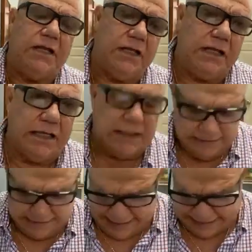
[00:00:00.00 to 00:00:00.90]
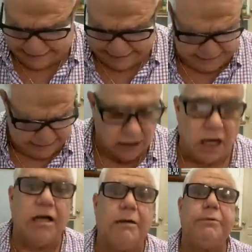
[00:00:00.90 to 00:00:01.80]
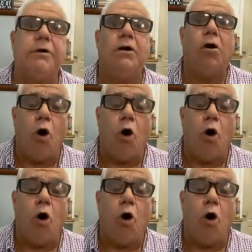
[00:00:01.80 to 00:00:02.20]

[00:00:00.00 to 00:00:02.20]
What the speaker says: bill has gone up,